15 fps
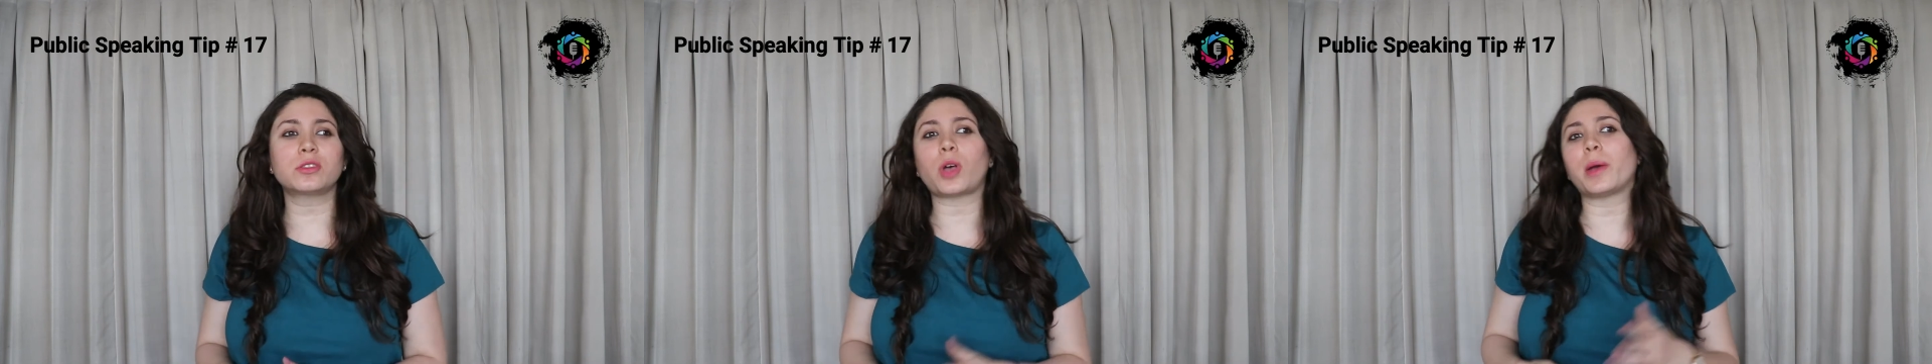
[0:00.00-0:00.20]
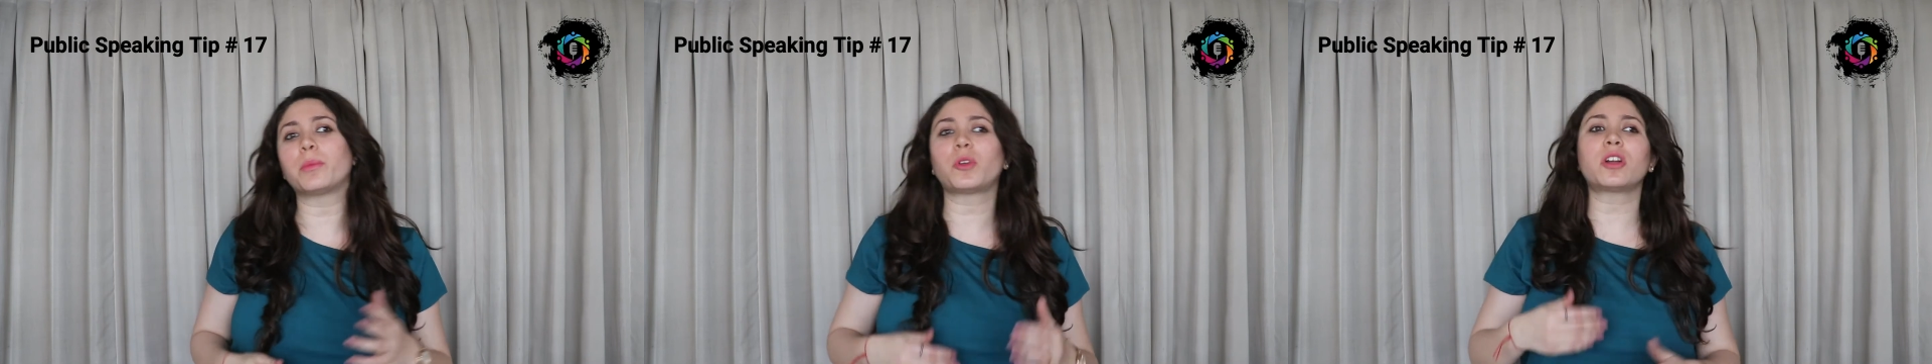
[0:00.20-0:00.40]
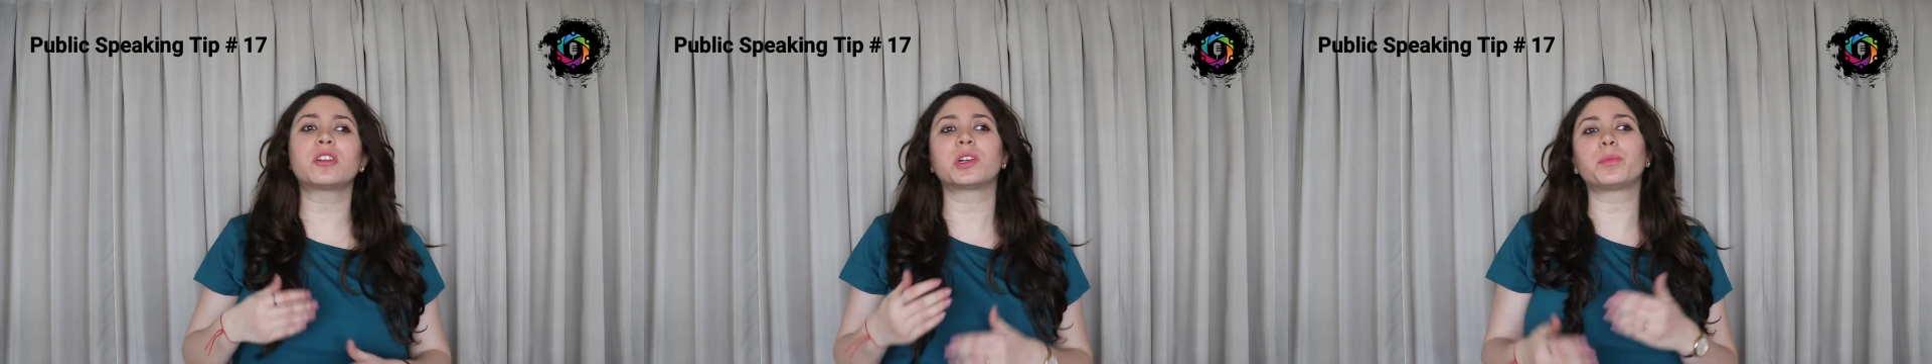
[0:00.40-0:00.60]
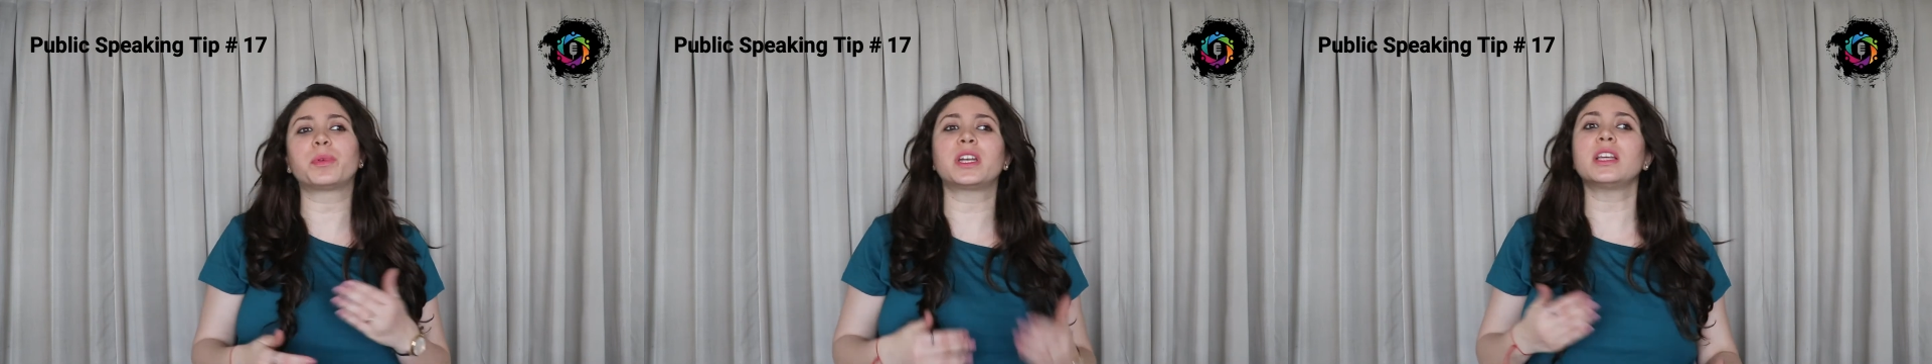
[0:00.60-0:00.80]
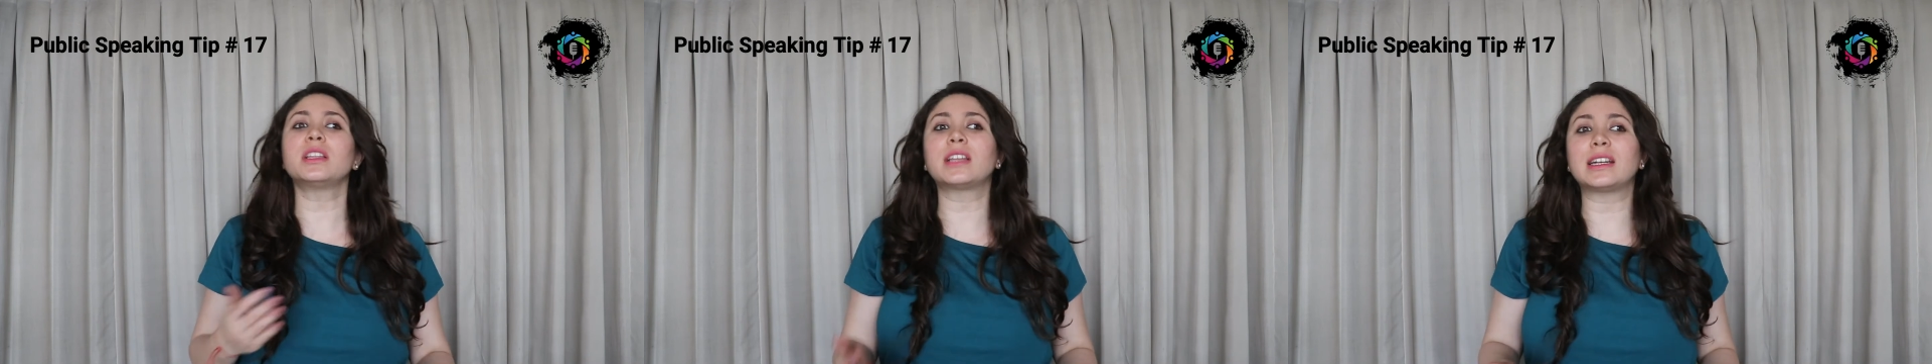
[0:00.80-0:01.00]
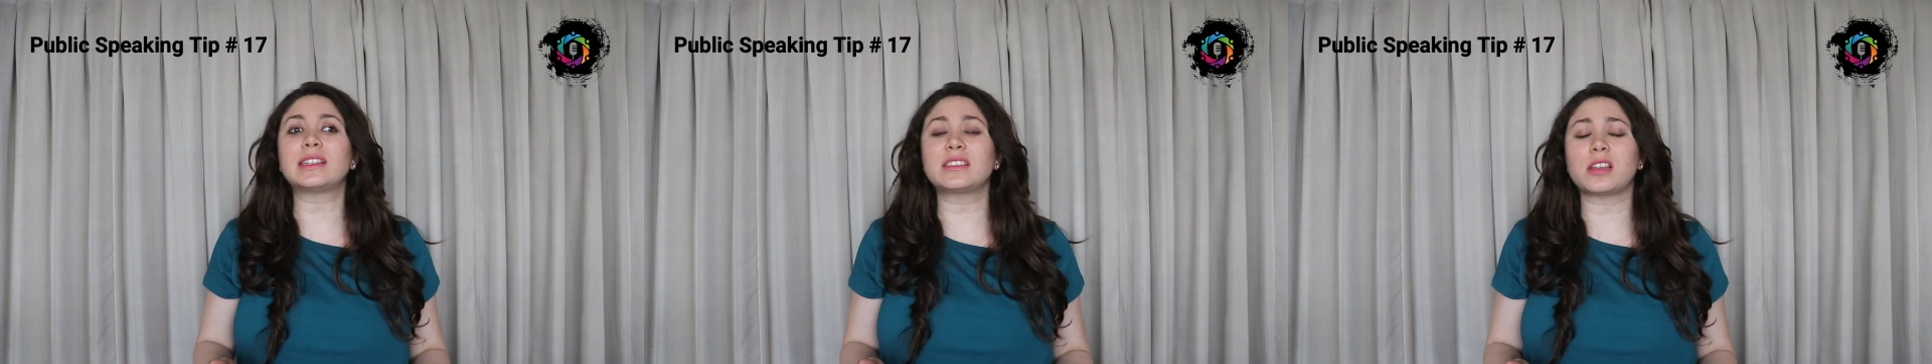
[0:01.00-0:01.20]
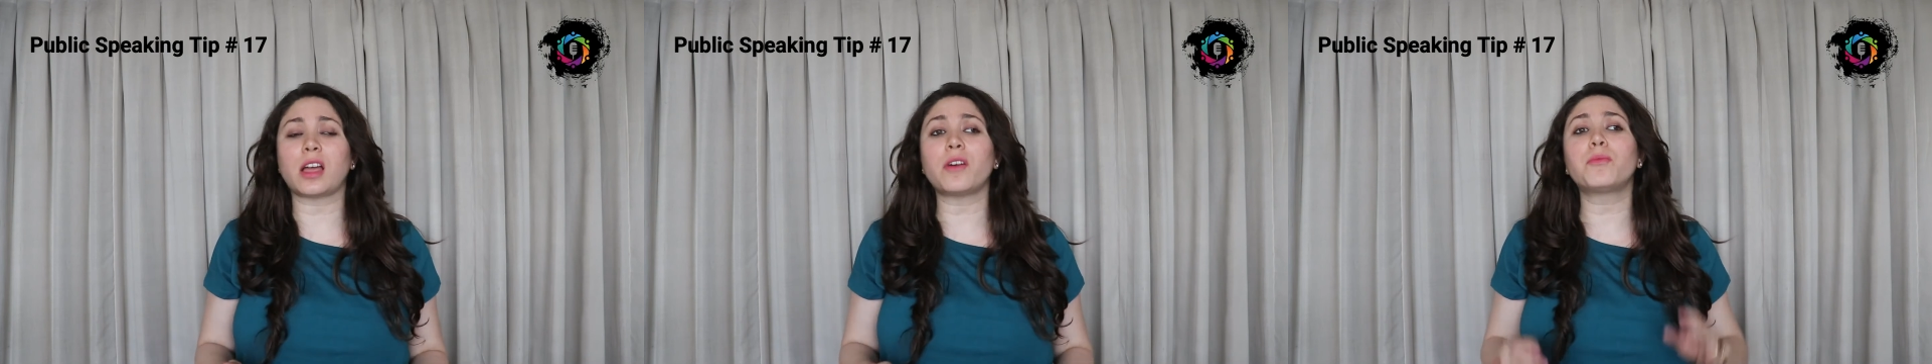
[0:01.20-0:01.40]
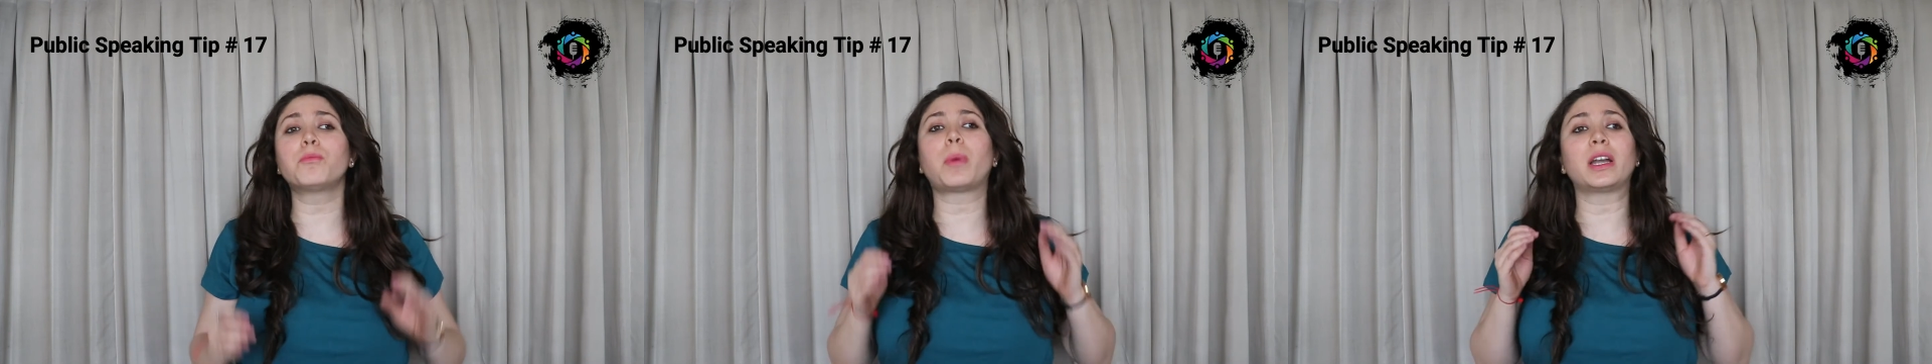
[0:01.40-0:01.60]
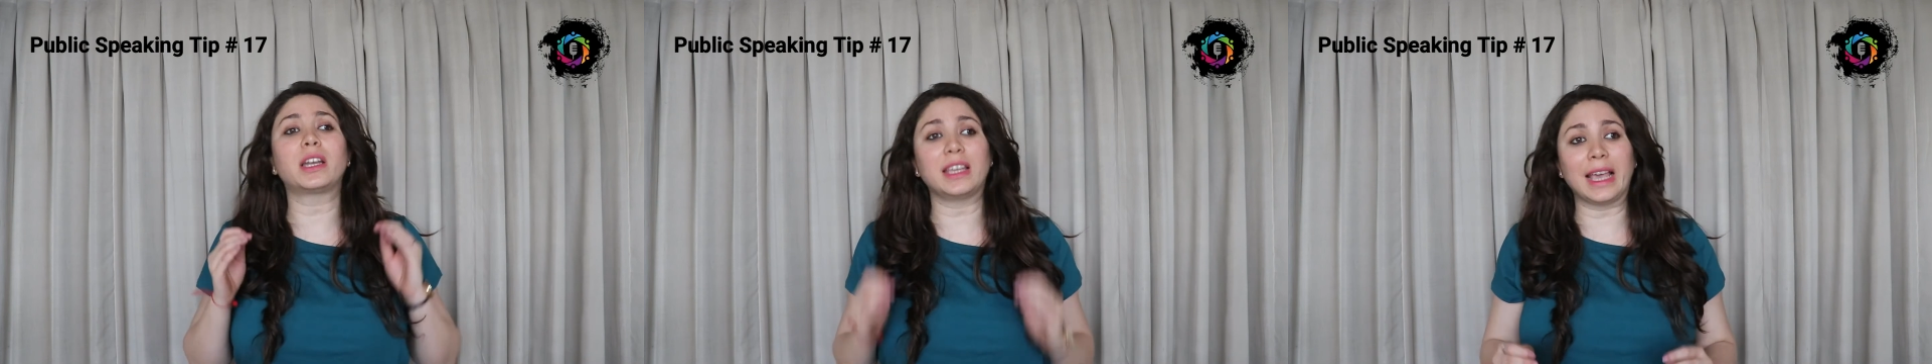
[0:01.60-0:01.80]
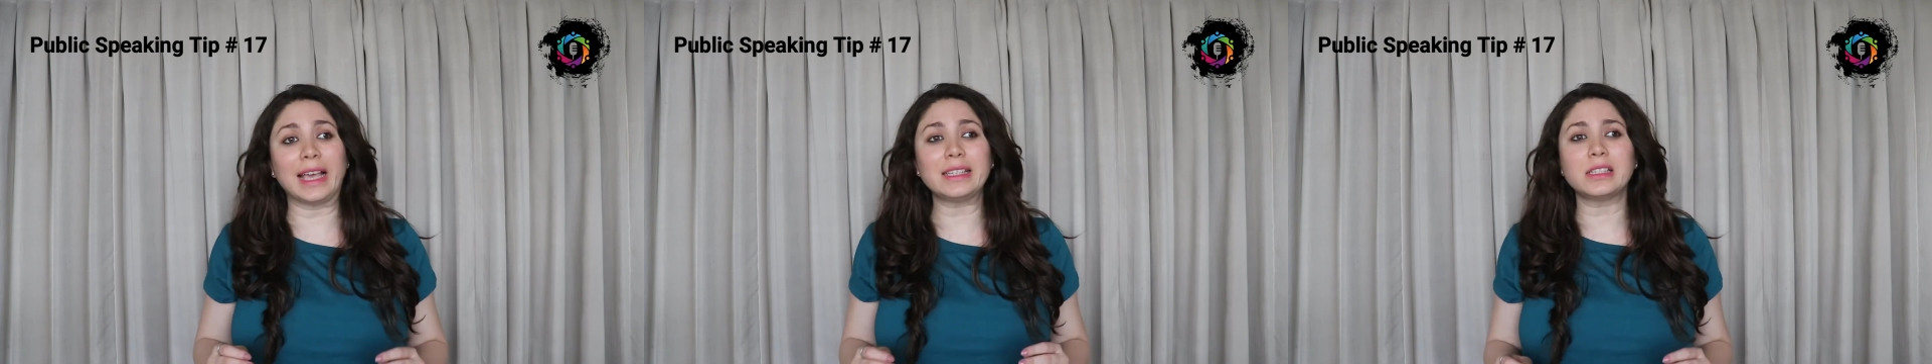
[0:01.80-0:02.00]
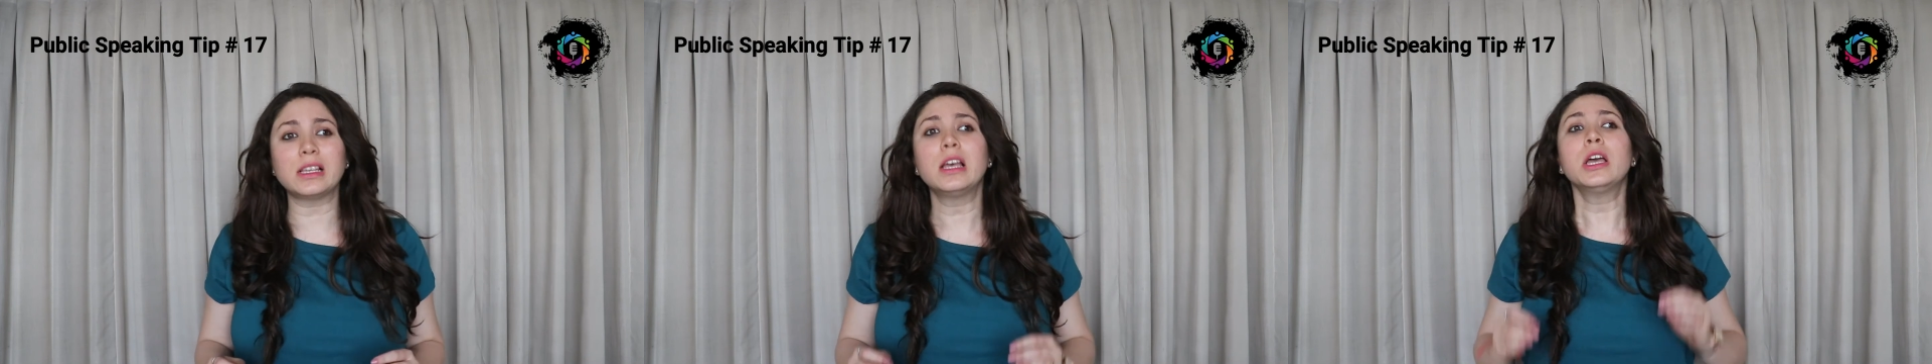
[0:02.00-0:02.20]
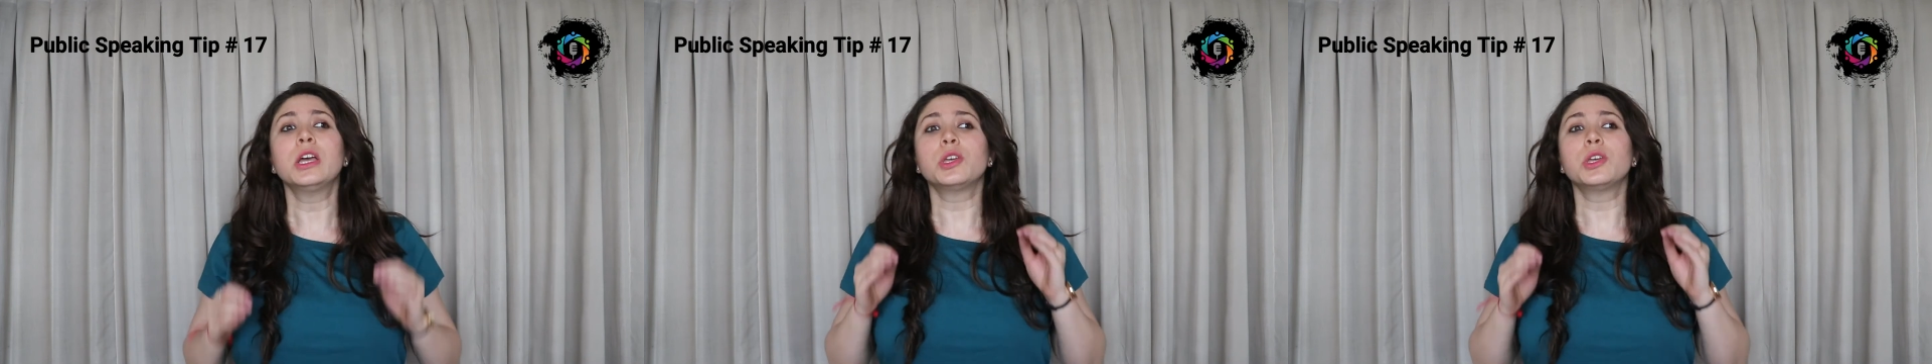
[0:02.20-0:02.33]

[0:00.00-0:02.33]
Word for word: so I'm not repeating that stuff, but yes,